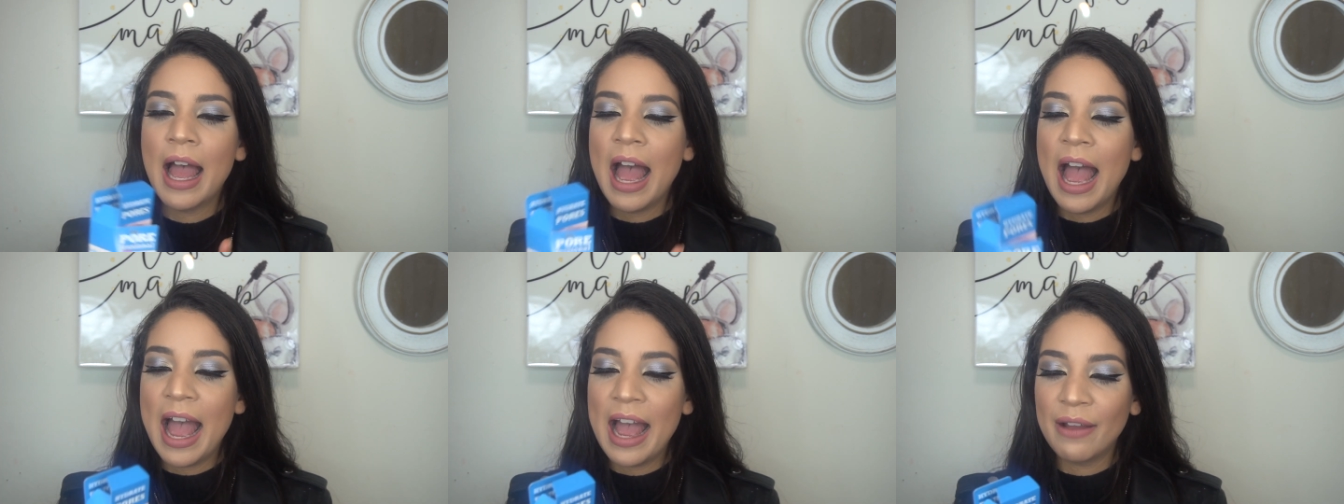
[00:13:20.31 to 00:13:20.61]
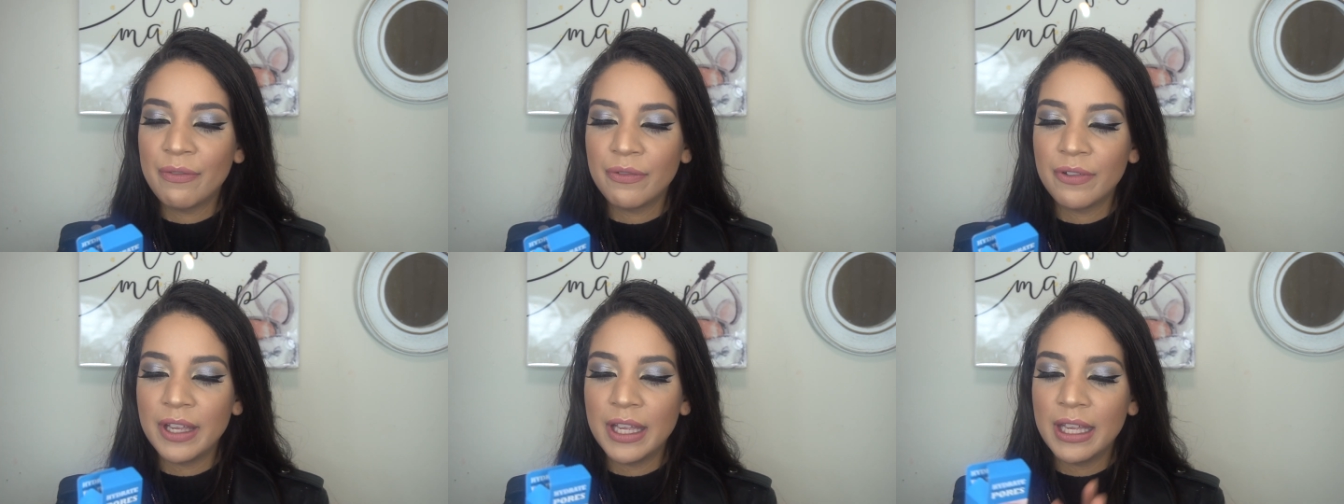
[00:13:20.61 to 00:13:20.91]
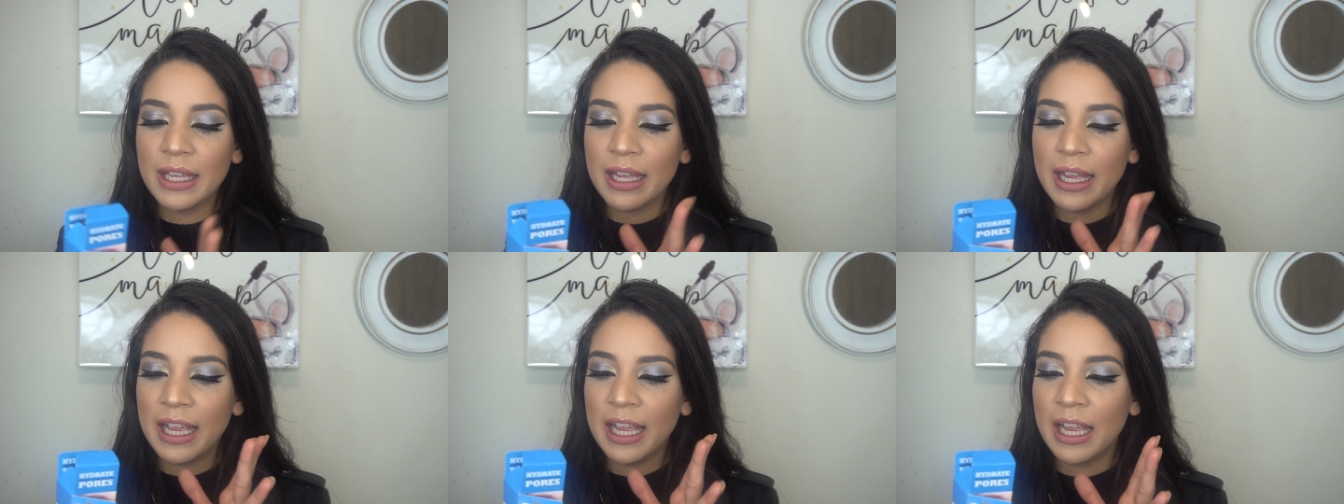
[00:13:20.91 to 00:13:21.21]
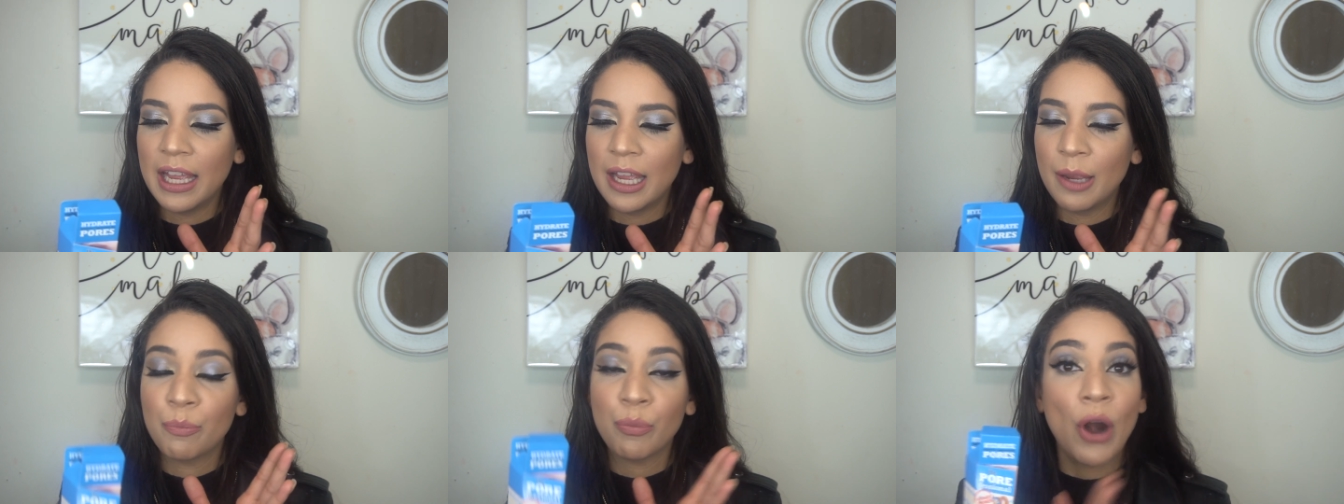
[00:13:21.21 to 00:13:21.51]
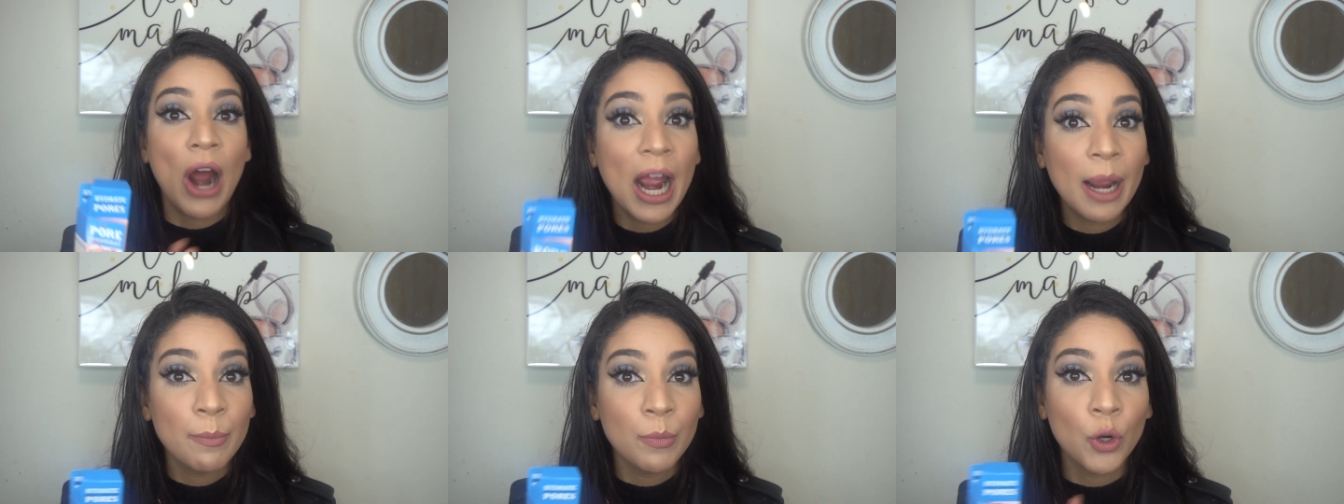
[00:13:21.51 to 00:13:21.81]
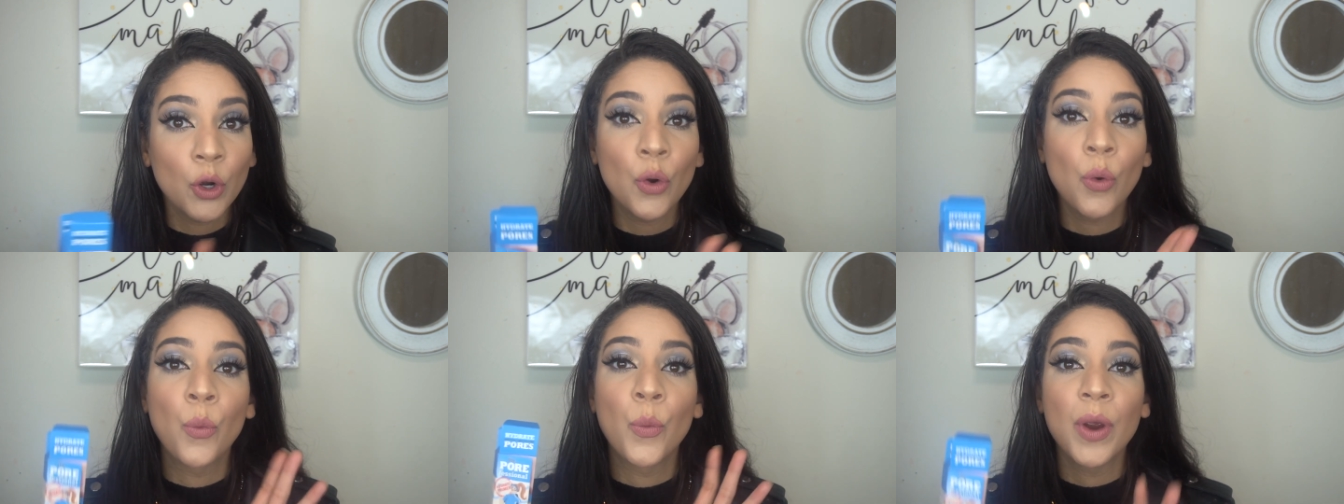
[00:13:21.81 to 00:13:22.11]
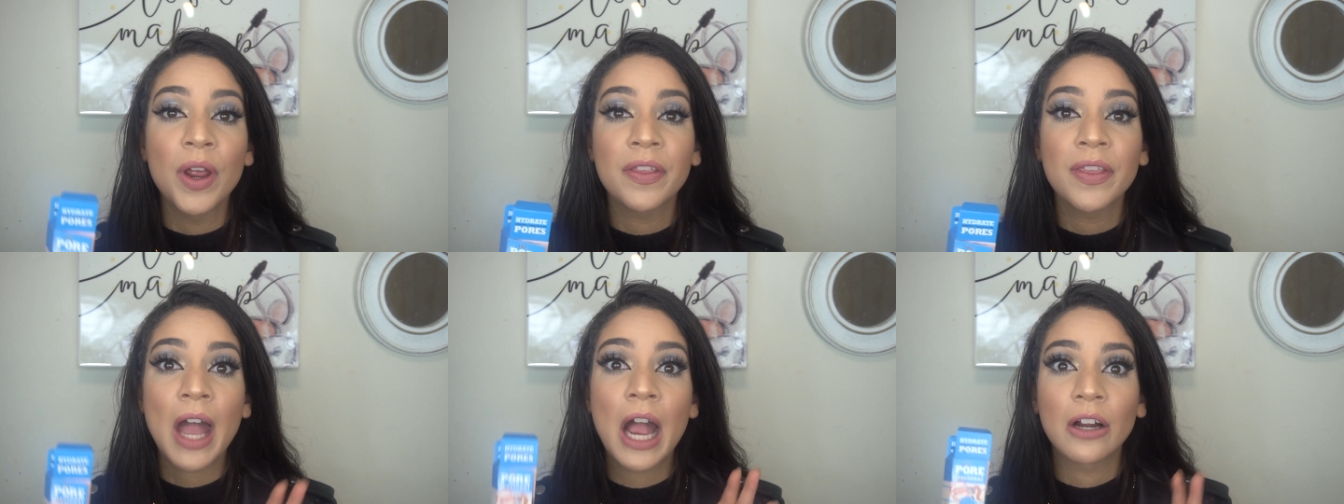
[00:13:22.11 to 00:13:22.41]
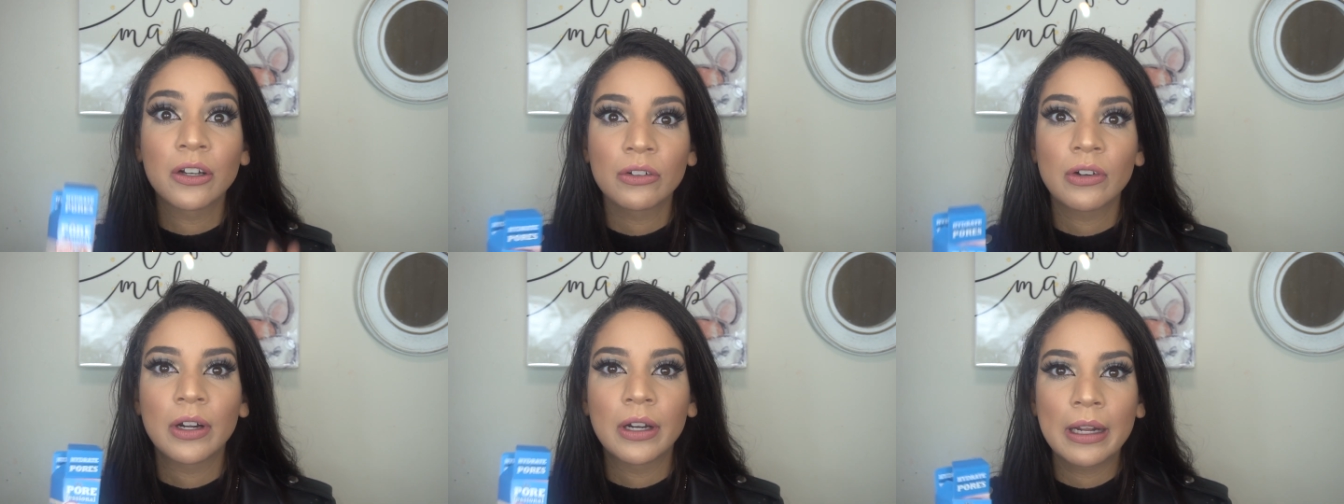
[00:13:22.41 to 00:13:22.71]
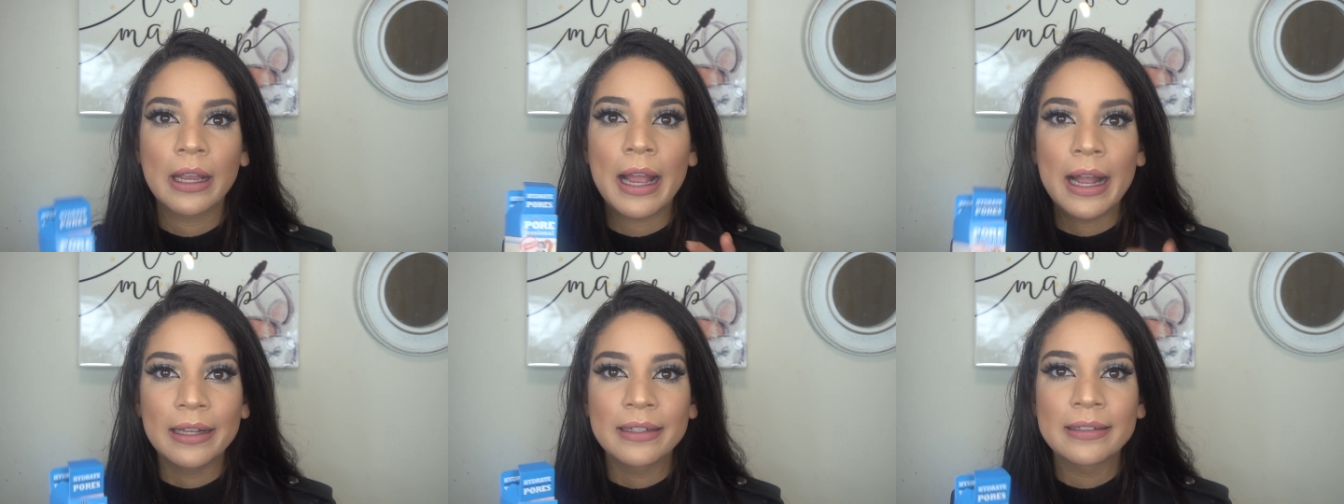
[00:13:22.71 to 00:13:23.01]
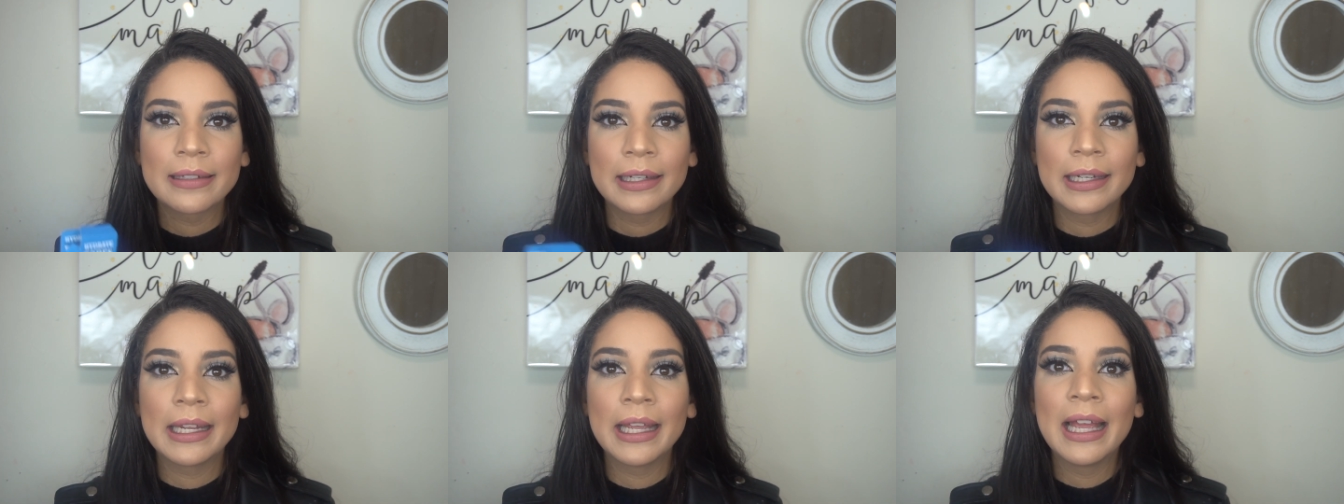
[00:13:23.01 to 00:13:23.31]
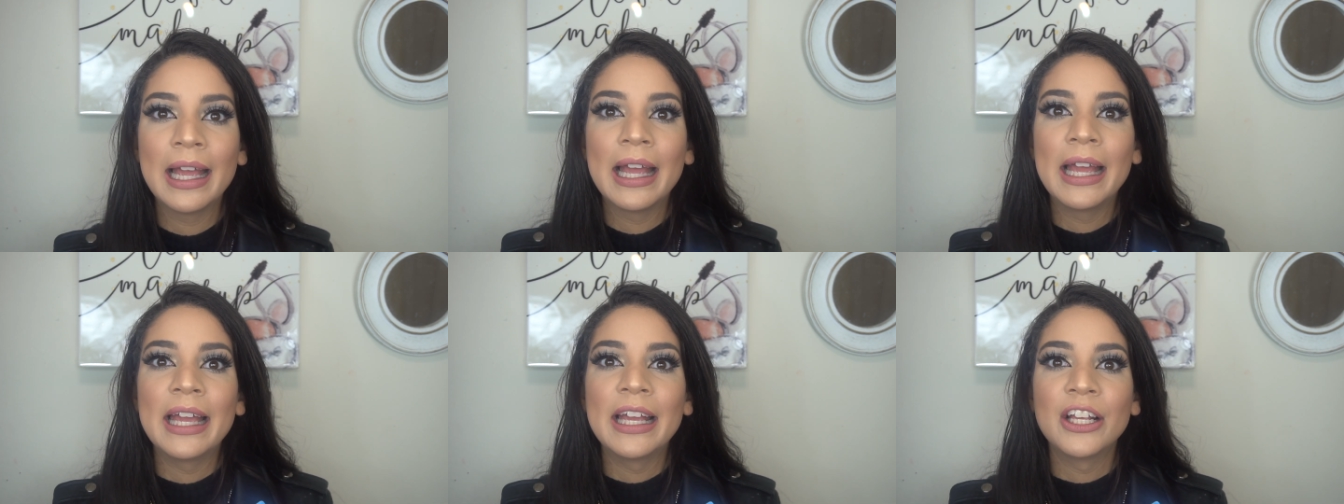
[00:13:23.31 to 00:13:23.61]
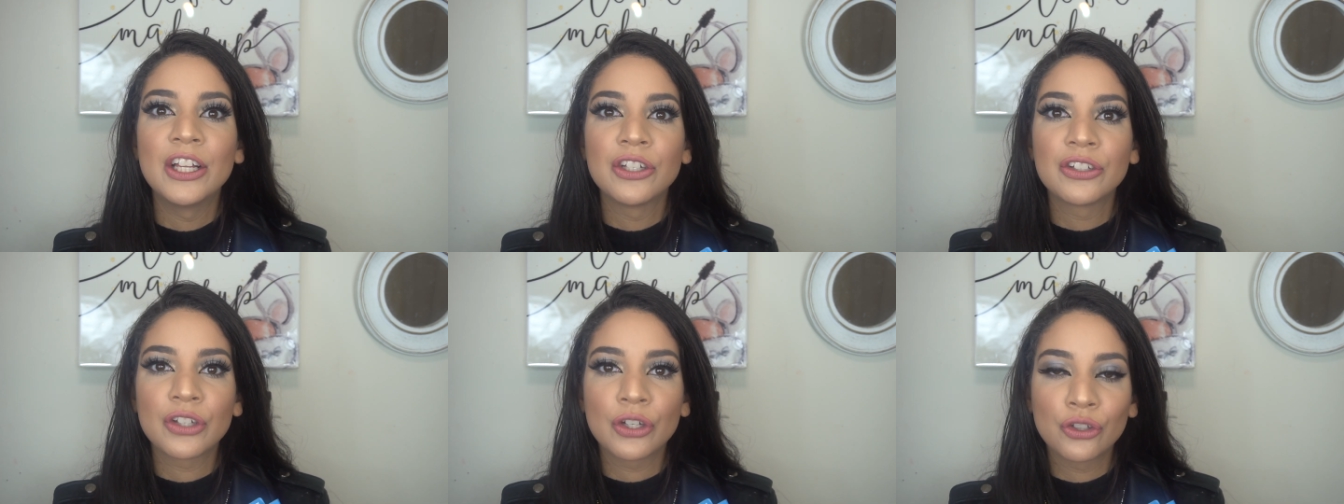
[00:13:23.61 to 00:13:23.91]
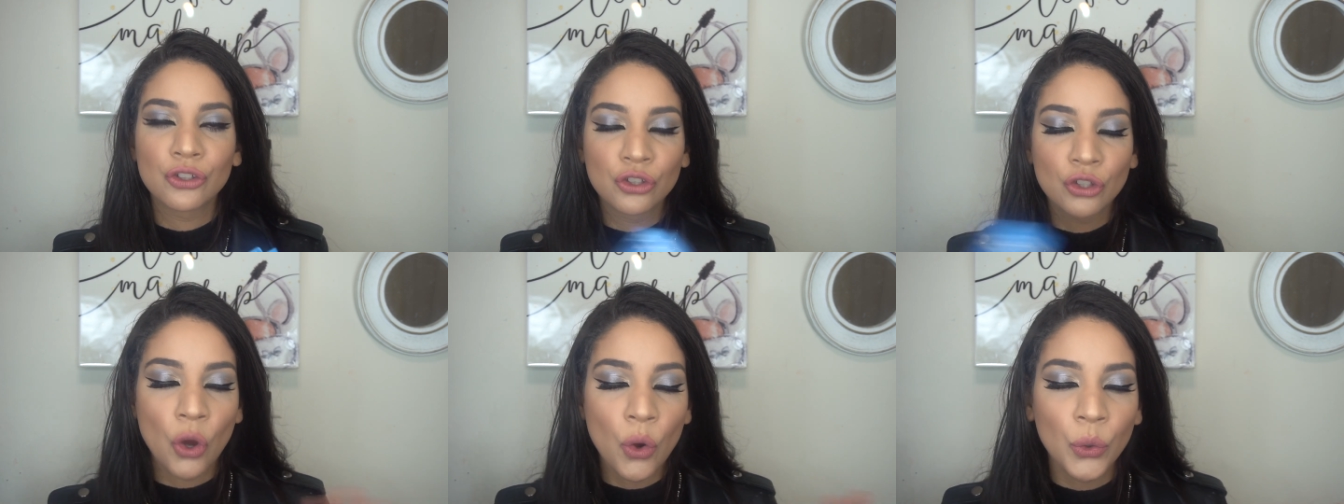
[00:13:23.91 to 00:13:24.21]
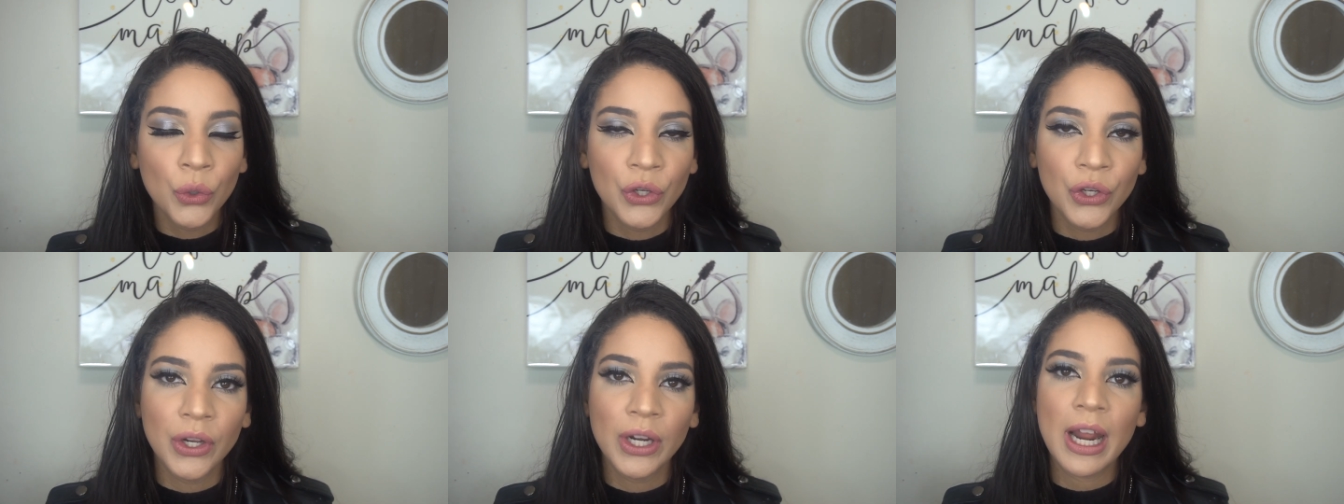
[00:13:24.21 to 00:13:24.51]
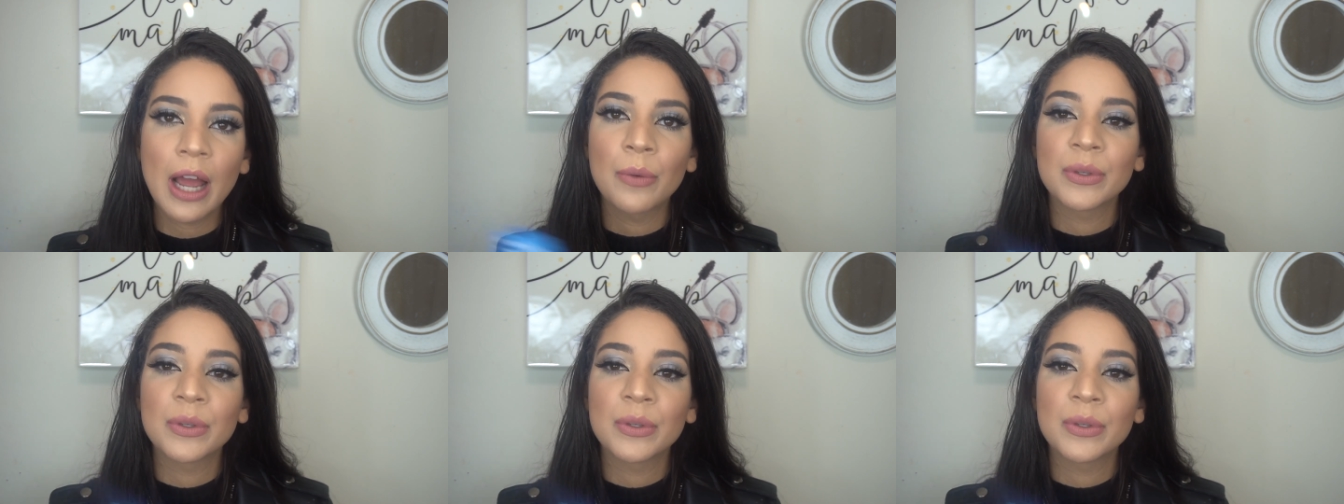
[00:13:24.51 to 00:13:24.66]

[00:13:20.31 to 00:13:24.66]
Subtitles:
having a primer with hyaluronic acid is so good.